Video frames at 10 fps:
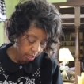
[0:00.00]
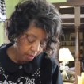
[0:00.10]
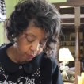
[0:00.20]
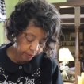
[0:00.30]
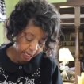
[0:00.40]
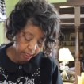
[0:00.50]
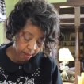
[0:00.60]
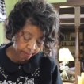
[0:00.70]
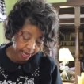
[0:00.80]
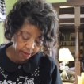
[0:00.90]
And when they
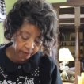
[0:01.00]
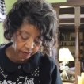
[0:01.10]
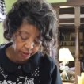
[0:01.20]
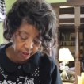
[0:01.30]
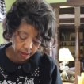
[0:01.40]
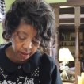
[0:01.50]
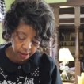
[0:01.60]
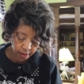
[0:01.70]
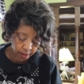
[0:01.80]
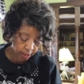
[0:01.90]
come back to
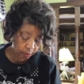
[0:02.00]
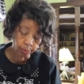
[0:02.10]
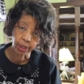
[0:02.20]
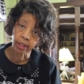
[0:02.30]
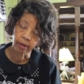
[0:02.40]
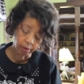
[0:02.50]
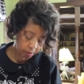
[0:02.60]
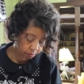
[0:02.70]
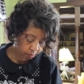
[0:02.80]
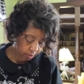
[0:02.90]
visit, they'll bring their
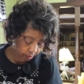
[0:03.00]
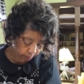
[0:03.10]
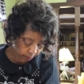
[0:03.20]
own.